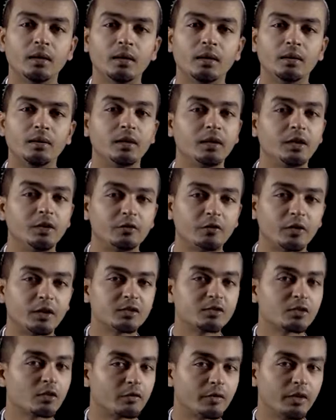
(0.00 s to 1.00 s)
the
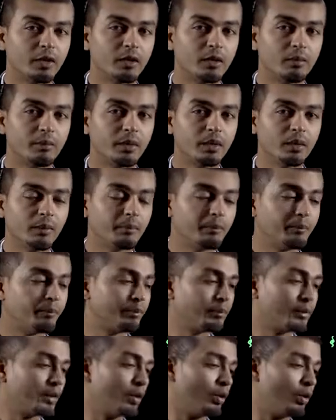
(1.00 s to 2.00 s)
difference of A and B?
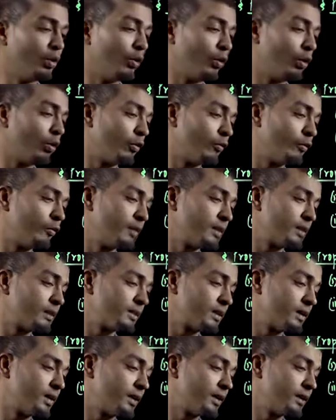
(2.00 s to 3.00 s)

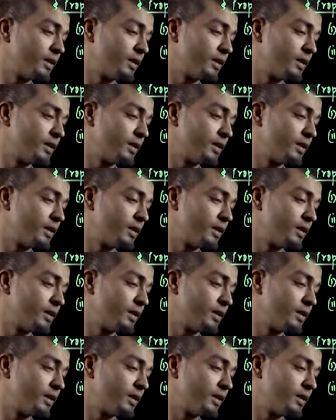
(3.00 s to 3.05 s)
Obviously